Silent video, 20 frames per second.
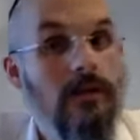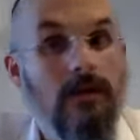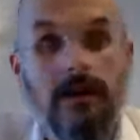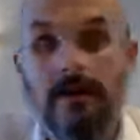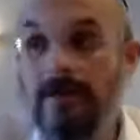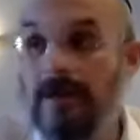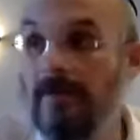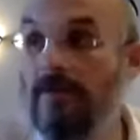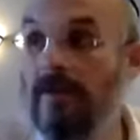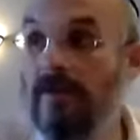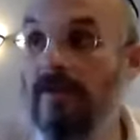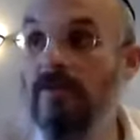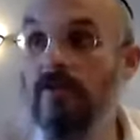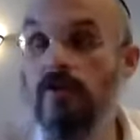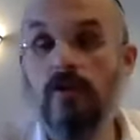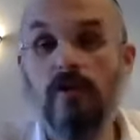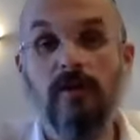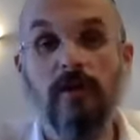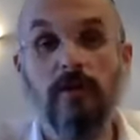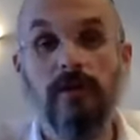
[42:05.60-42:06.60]
the same thing is
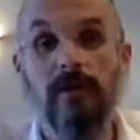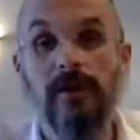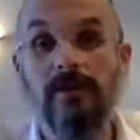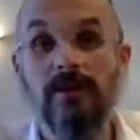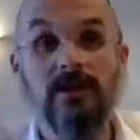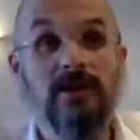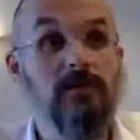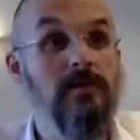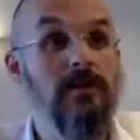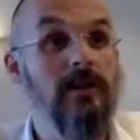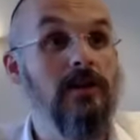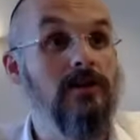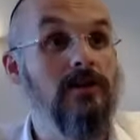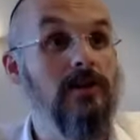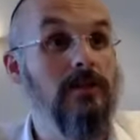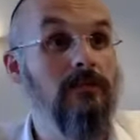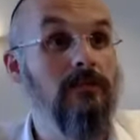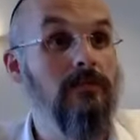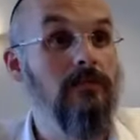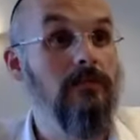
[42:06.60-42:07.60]
true of our relationship with Hashem.
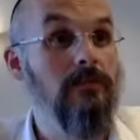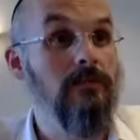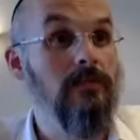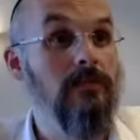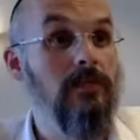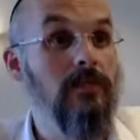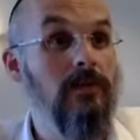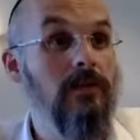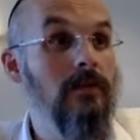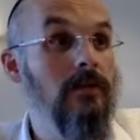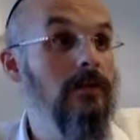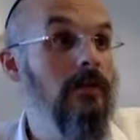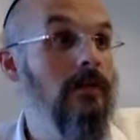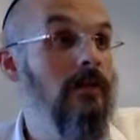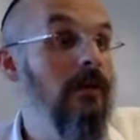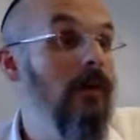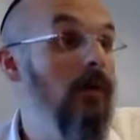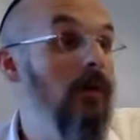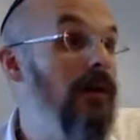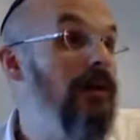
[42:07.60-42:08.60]

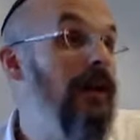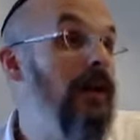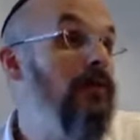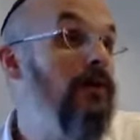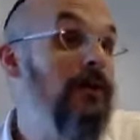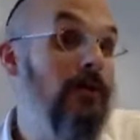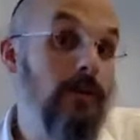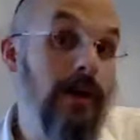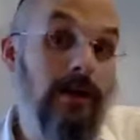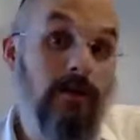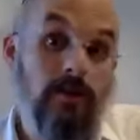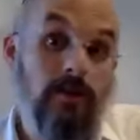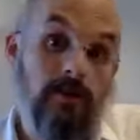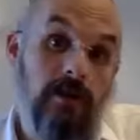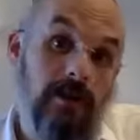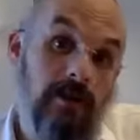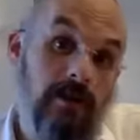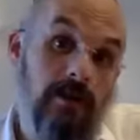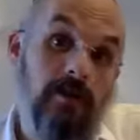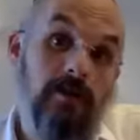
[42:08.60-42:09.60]
On one level, you're right. You,
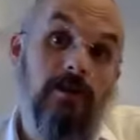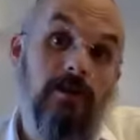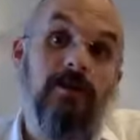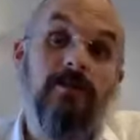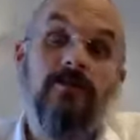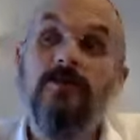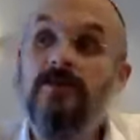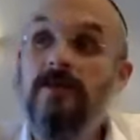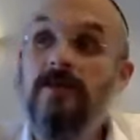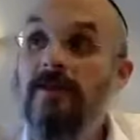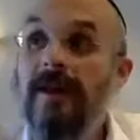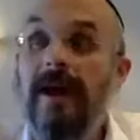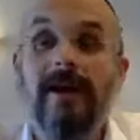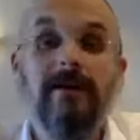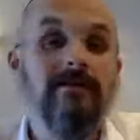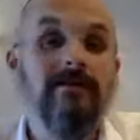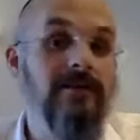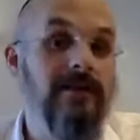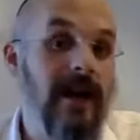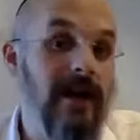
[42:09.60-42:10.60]
know, you start
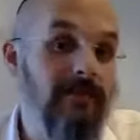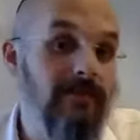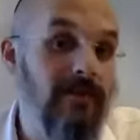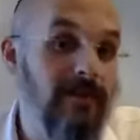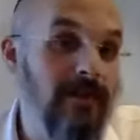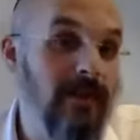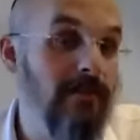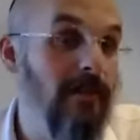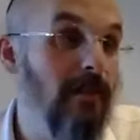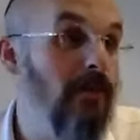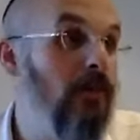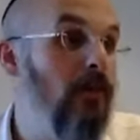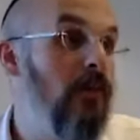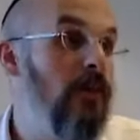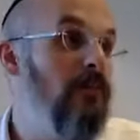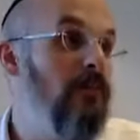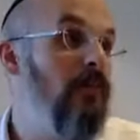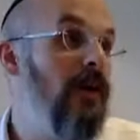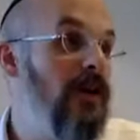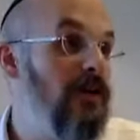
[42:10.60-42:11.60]
out and you have to think about reward
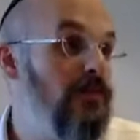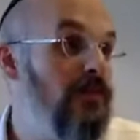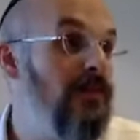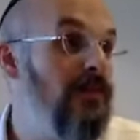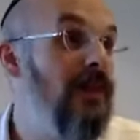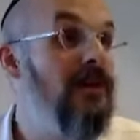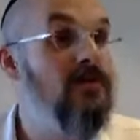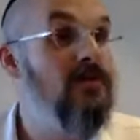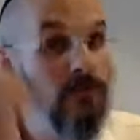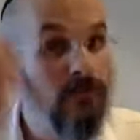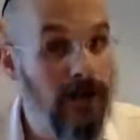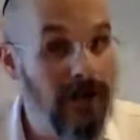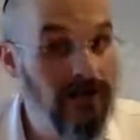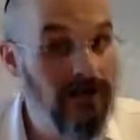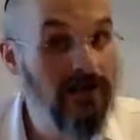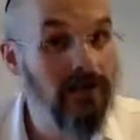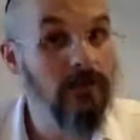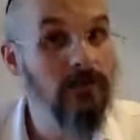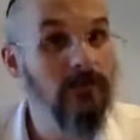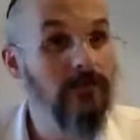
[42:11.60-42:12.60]
and punishment, and it's
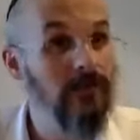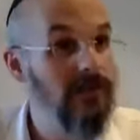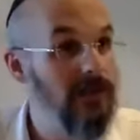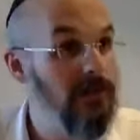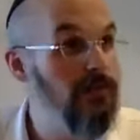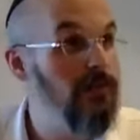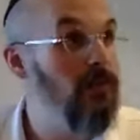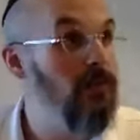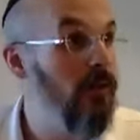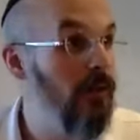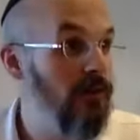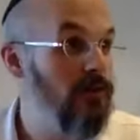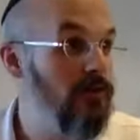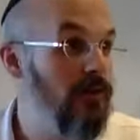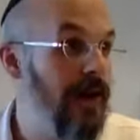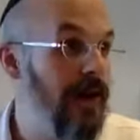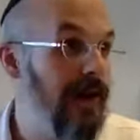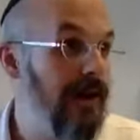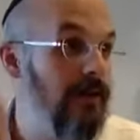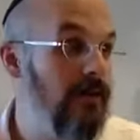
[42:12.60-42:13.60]
reminding you to keep you on
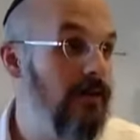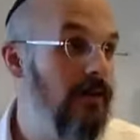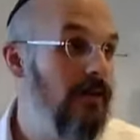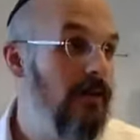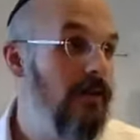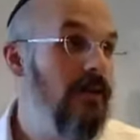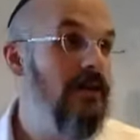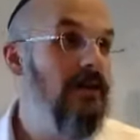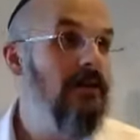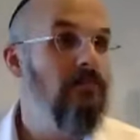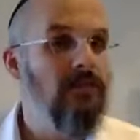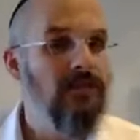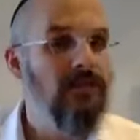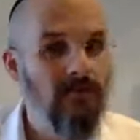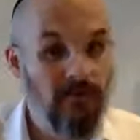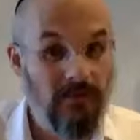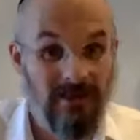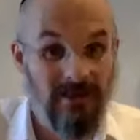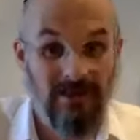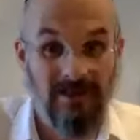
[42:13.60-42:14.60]
track. But
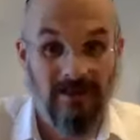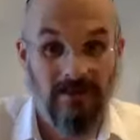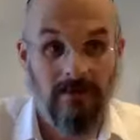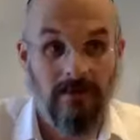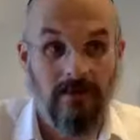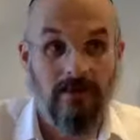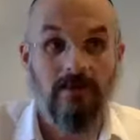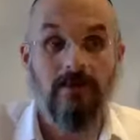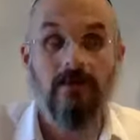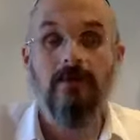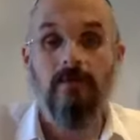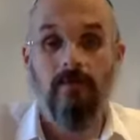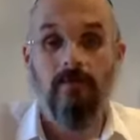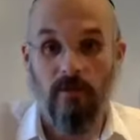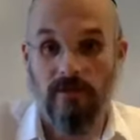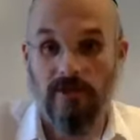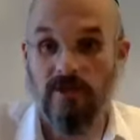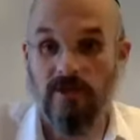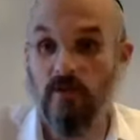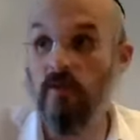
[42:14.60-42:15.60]
really, what
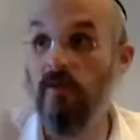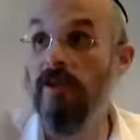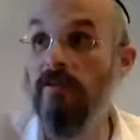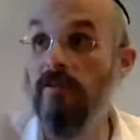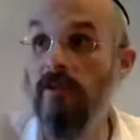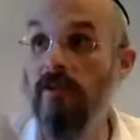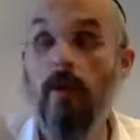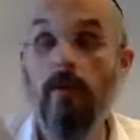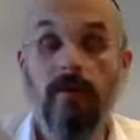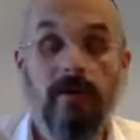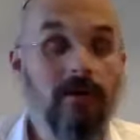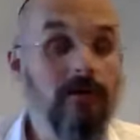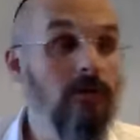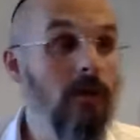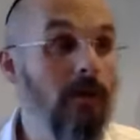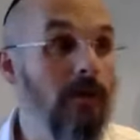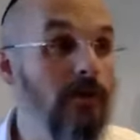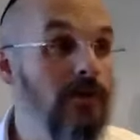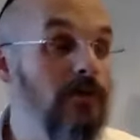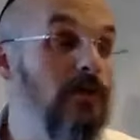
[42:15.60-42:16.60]
we should really be hoping, what
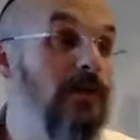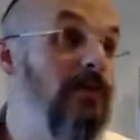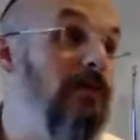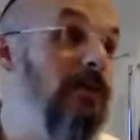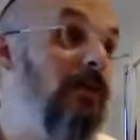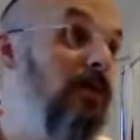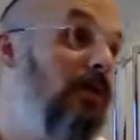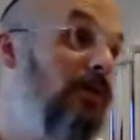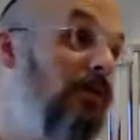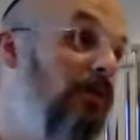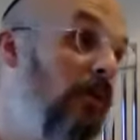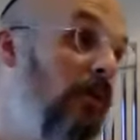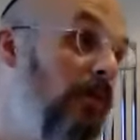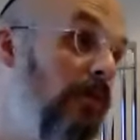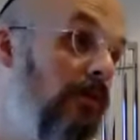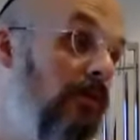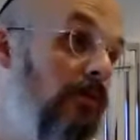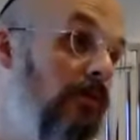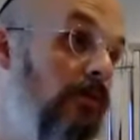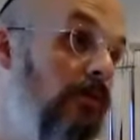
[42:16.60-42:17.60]
we should really be looking forward
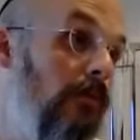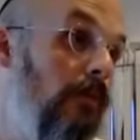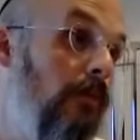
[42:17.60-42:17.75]
to,